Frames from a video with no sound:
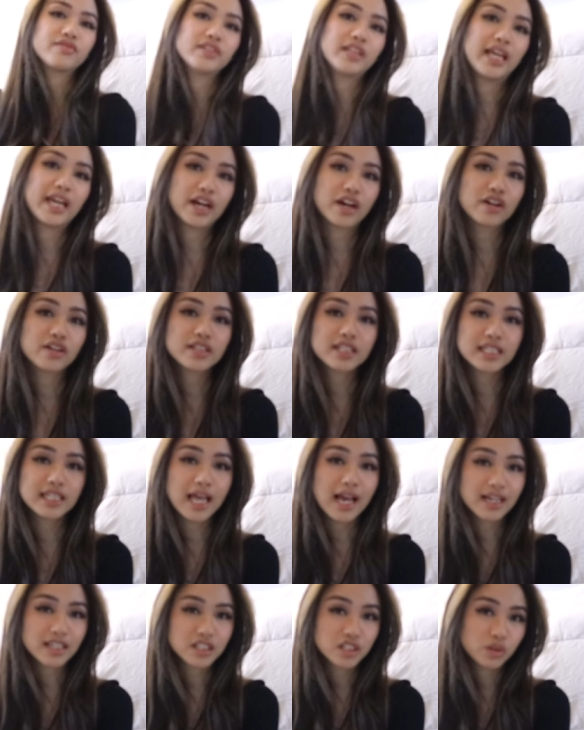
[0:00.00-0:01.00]
flare
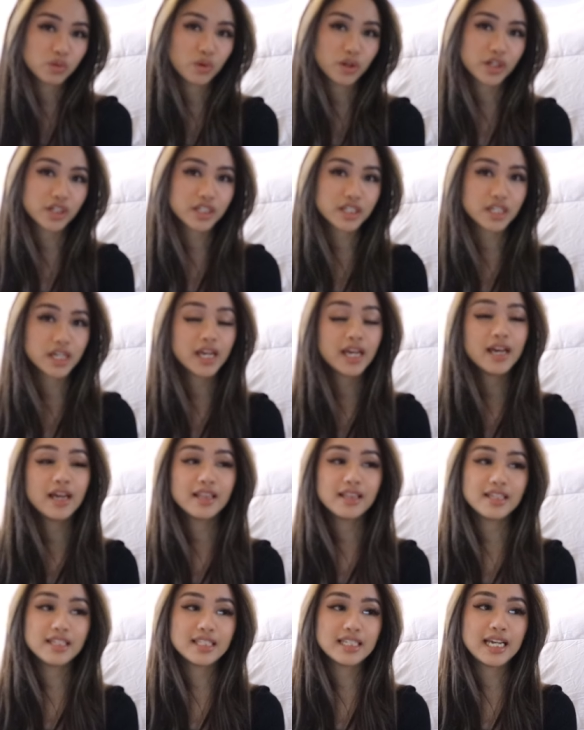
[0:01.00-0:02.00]
slacks to work
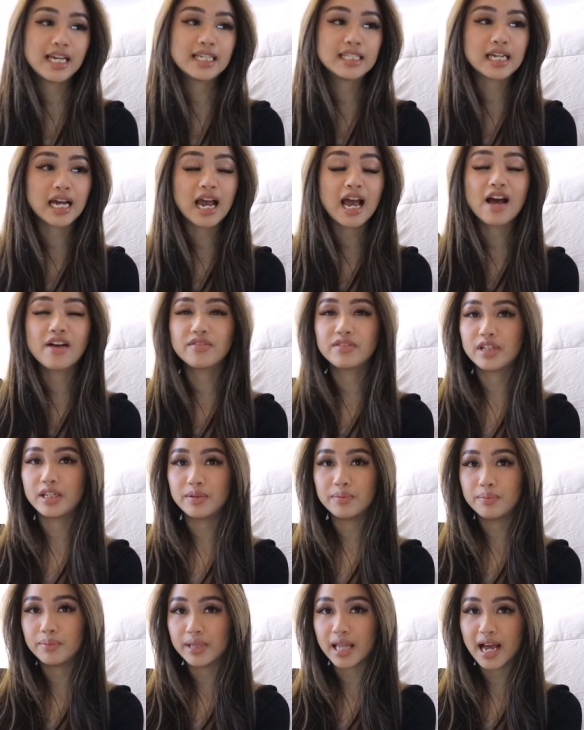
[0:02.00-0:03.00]
these days I have it
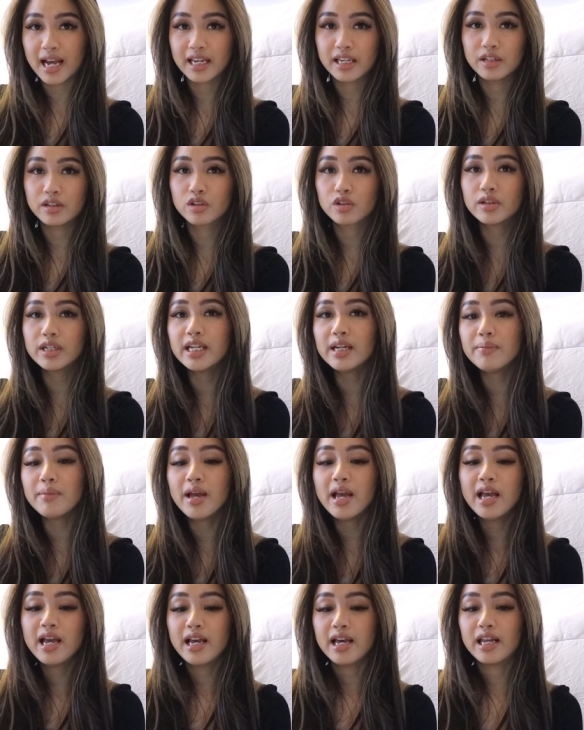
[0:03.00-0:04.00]
in black and
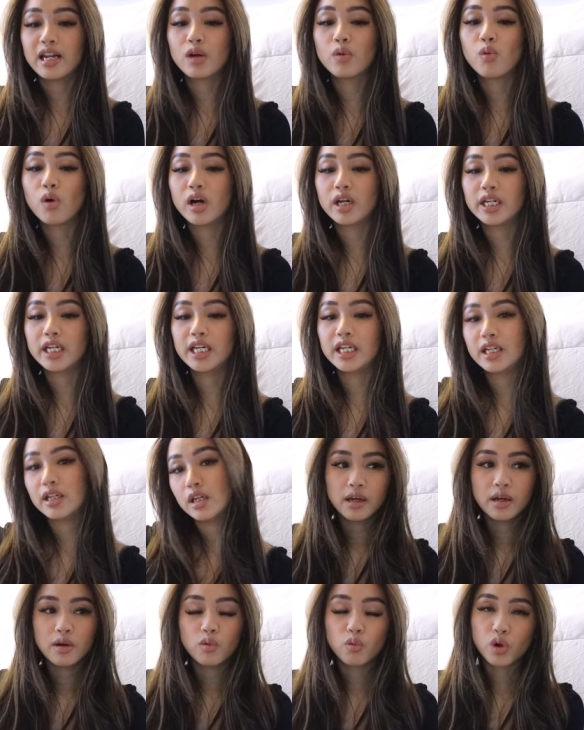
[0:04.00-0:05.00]
cream and I
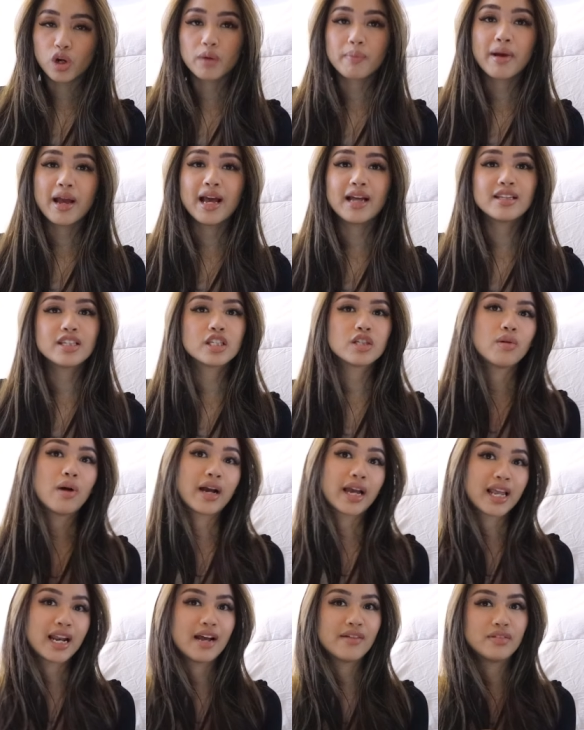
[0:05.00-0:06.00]
wanted work pants so
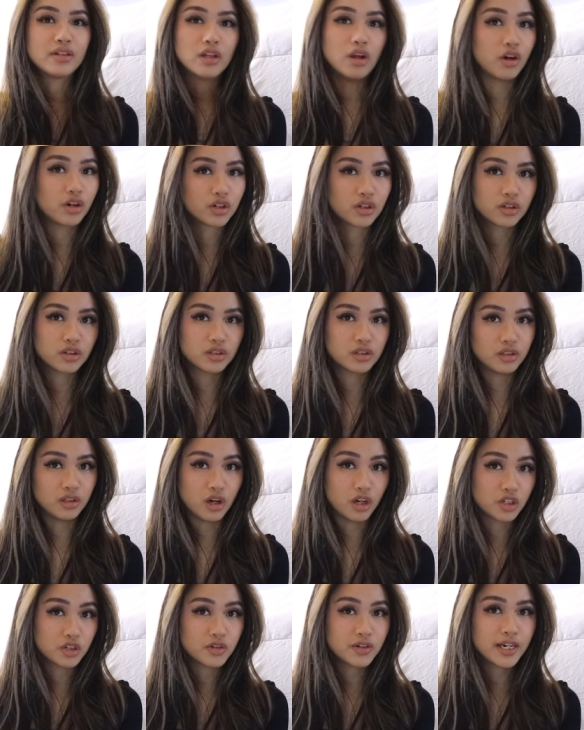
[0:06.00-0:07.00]
I can have a longer
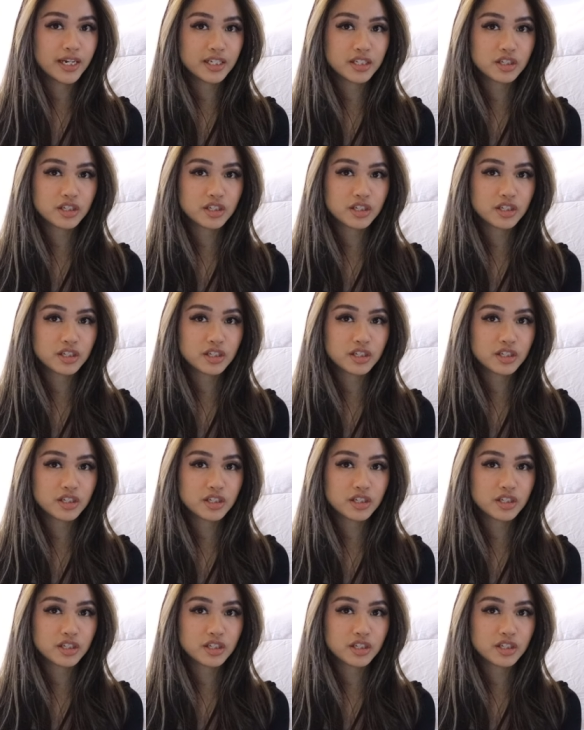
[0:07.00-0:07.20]
laundry day